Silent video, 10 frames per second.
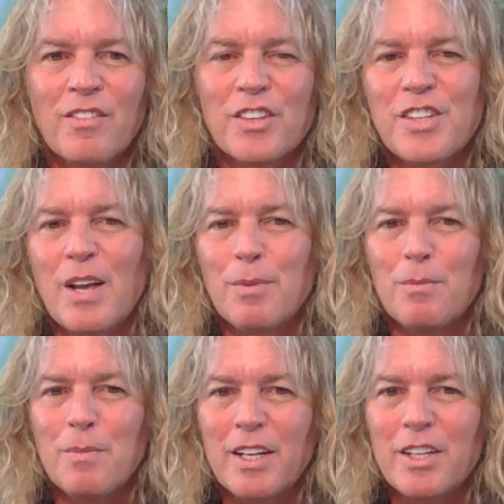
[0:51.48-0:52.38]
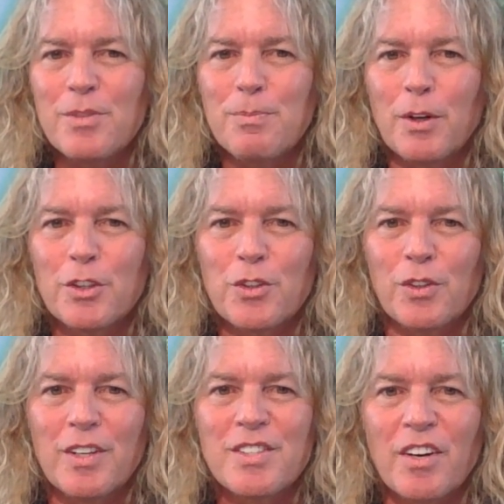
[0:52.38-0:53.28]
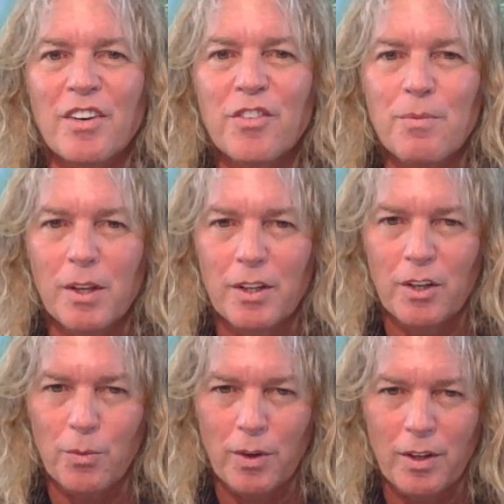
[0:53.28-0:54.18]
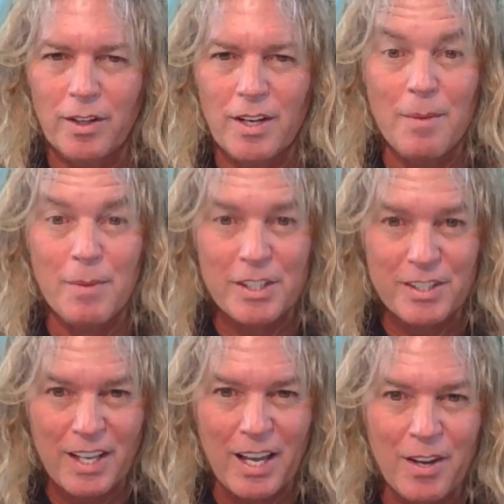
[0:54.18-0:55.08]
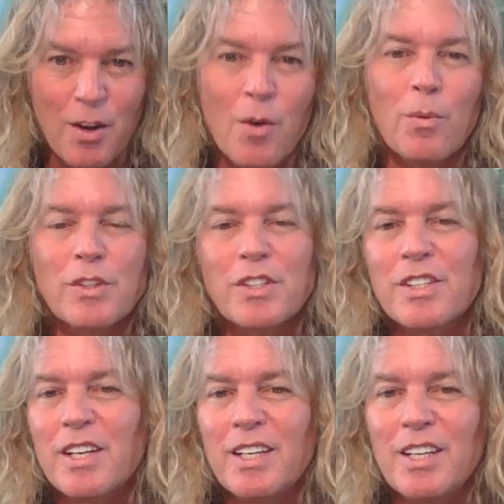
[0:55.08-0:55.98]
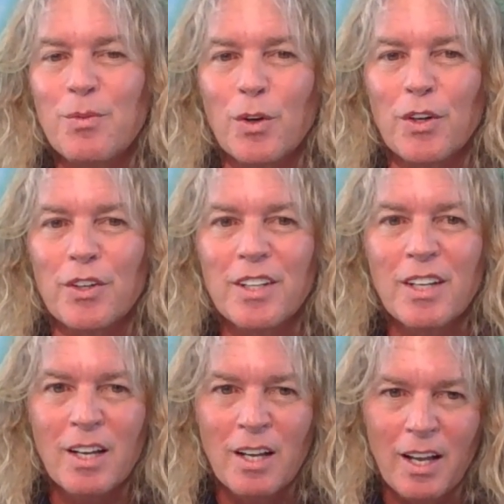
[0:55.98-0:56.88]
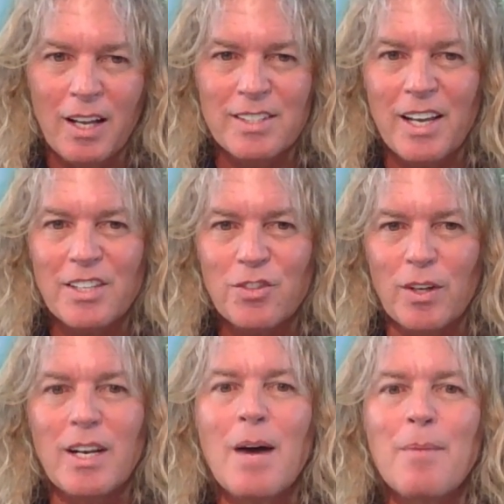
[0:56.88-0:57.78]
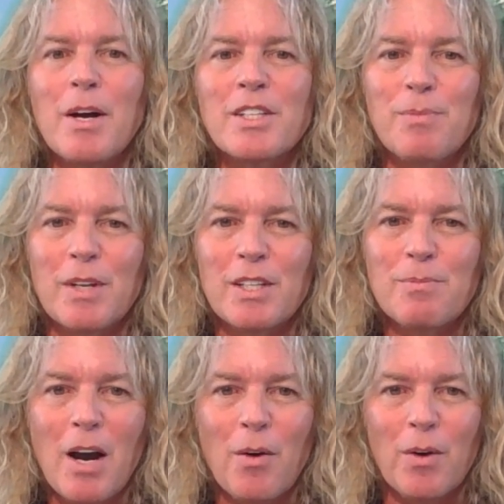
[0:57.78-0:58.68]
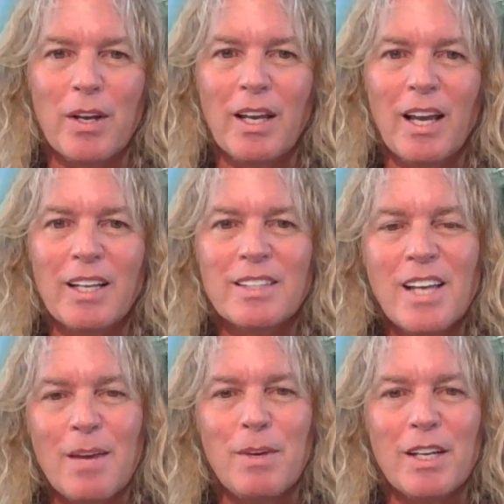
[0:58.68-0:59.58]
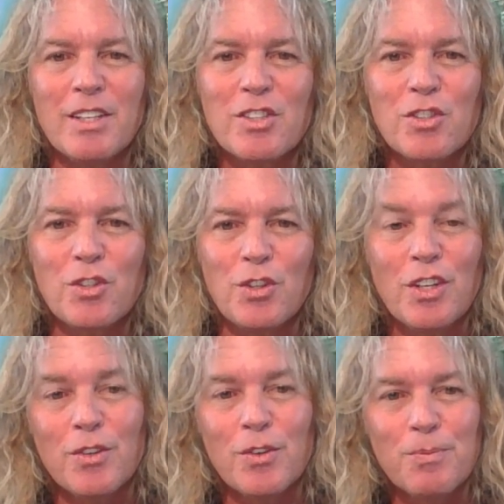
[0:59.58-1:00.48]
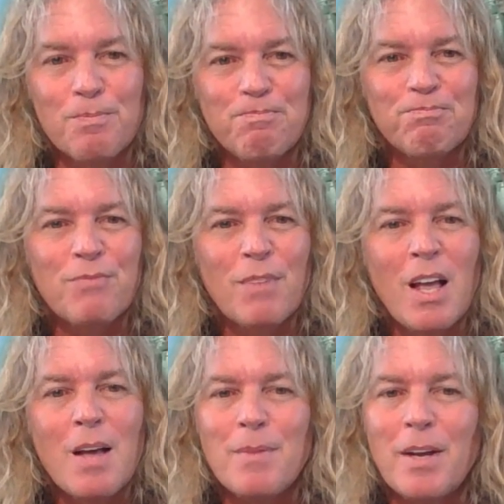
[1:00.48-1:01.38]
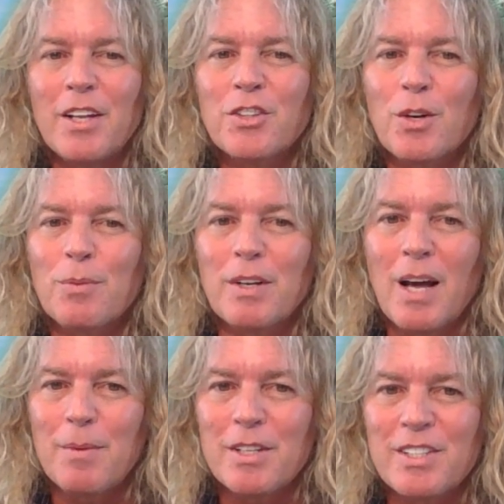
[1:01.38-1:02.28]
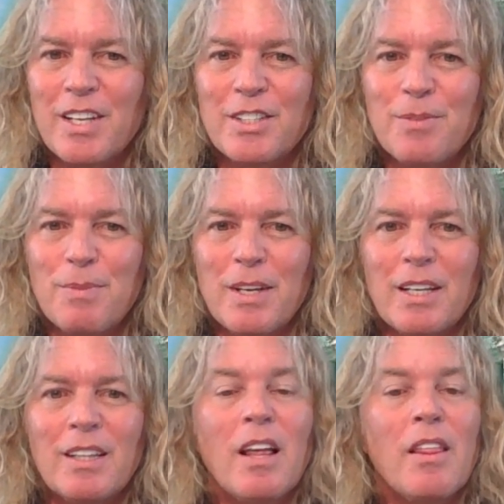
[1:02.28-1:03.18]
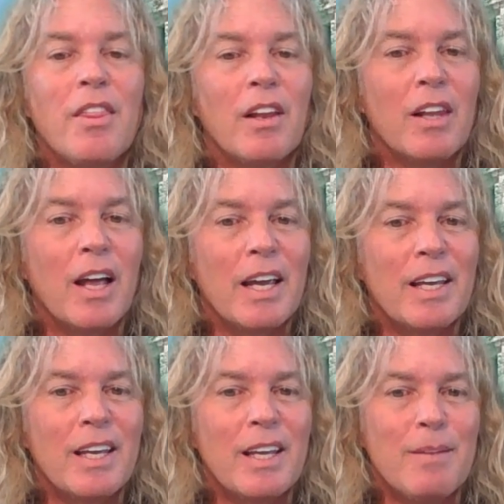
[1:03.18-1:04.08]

For example, many spiritualists are familiar with namaste, which is a Hindi word in Sanskrit, namas means bowing and te means to you. Many interpret namaste to mean the light